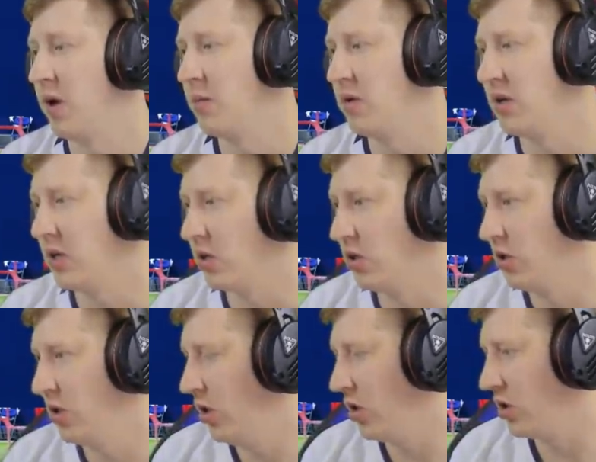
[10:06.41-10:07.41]
Bayern Munich
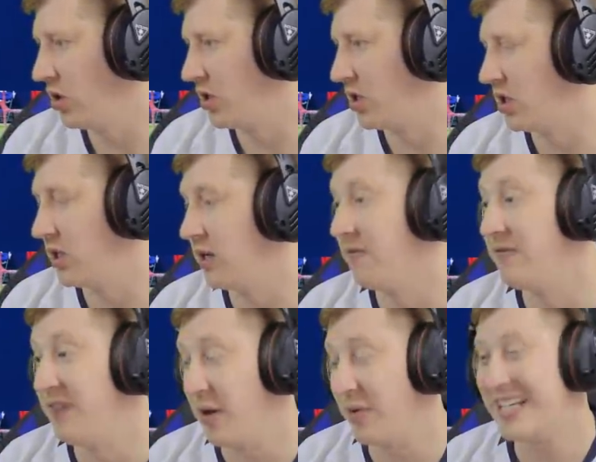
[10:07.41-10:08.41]
look
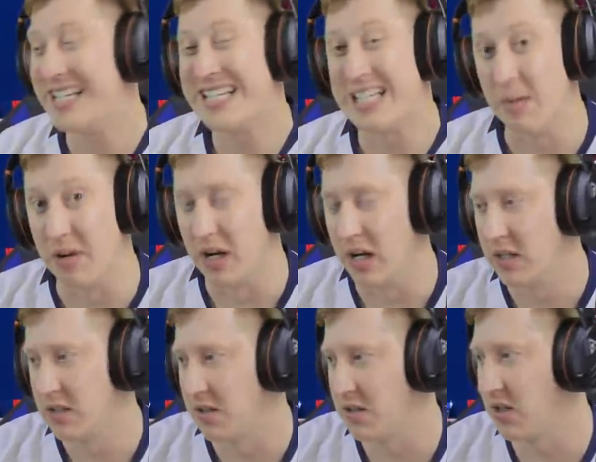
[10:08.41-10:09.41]
very
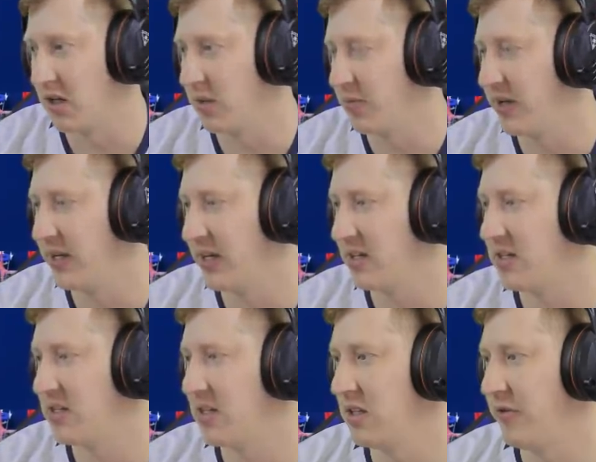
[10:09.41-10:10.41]
similar to the side that played
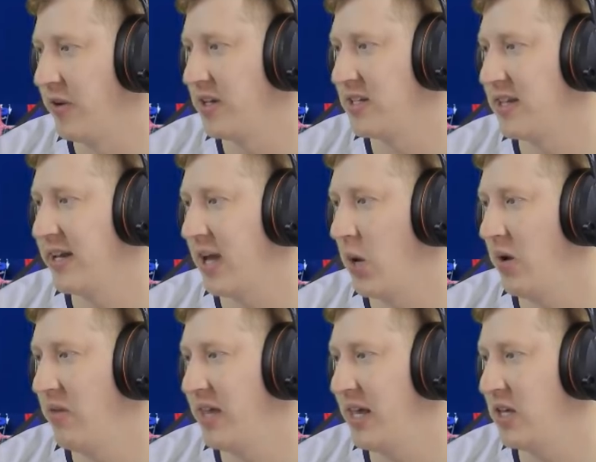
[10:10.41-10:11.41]
against us in the first leg.
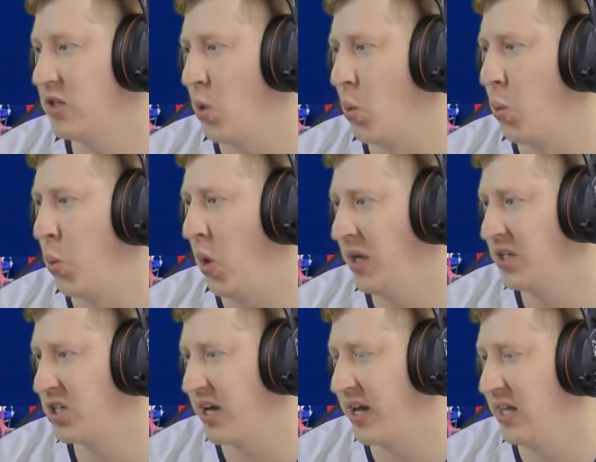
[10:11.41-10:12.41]
However, there is
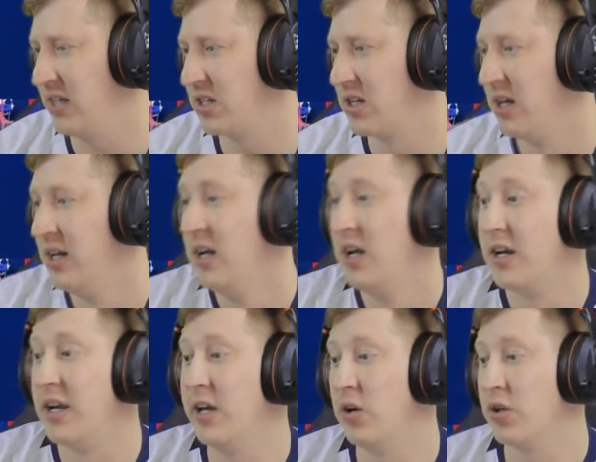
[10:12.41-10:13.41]
one change.
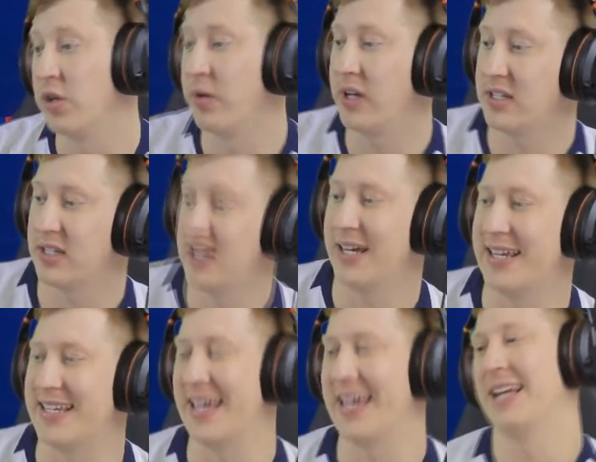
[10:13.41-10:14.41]
Leon Goretzka
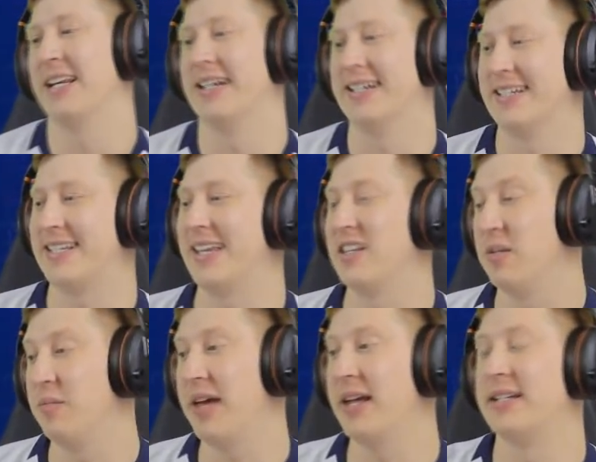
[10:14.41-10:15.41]
is in at
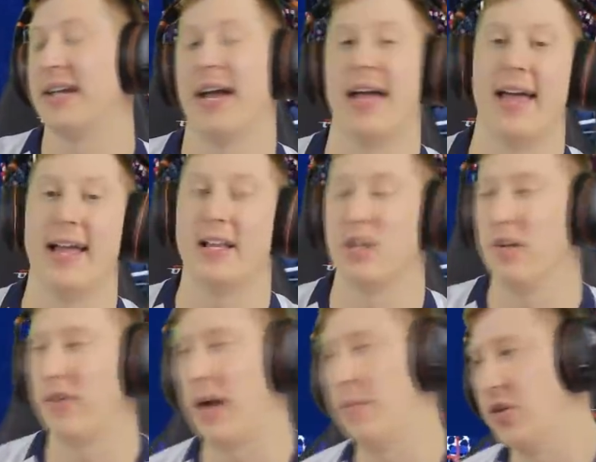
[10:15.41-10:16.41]
centre mid ahead
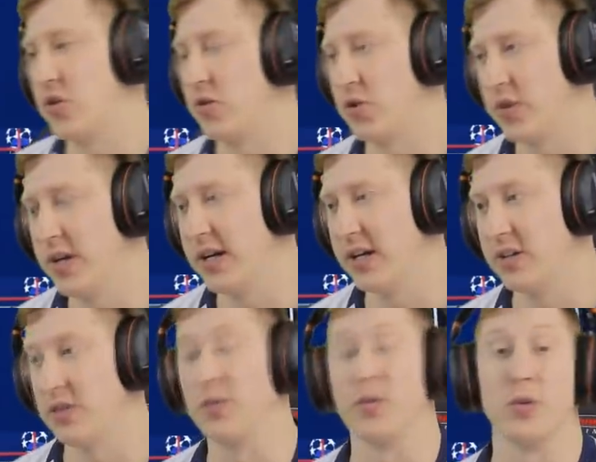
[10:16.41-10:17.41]
of James
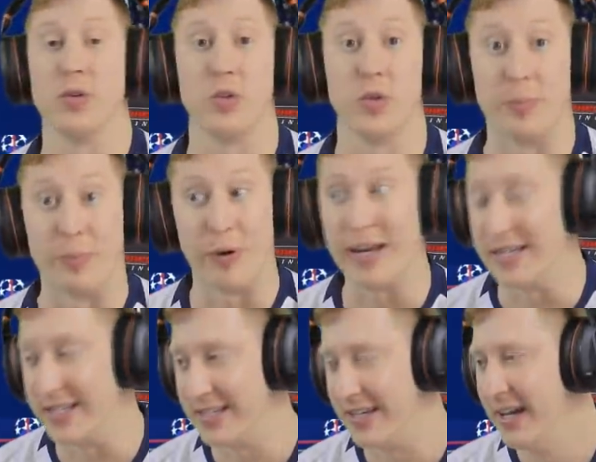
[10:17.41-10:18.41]
Rodriguez, who of course scored a
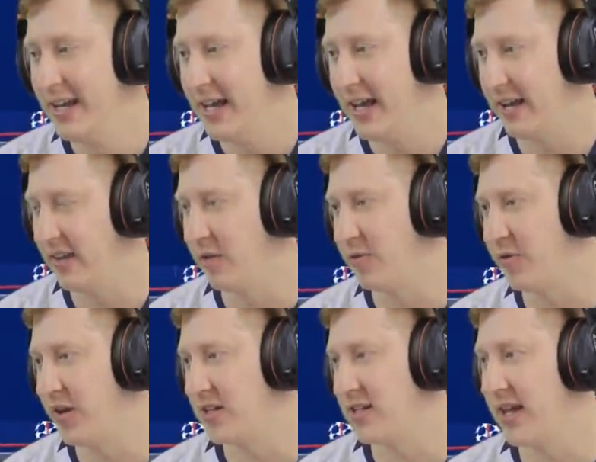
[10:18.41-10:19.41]
brace in that
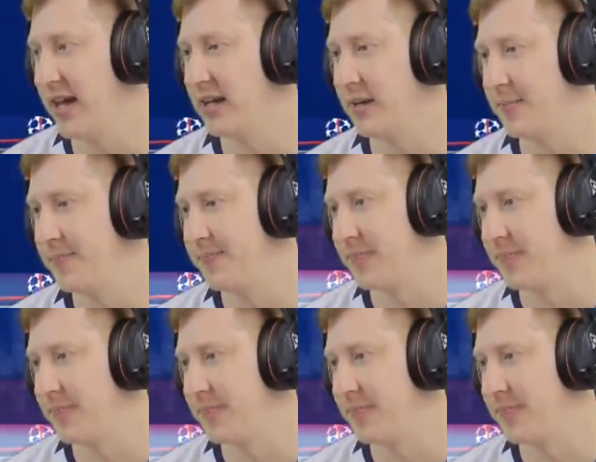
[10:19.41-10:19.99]
first leg.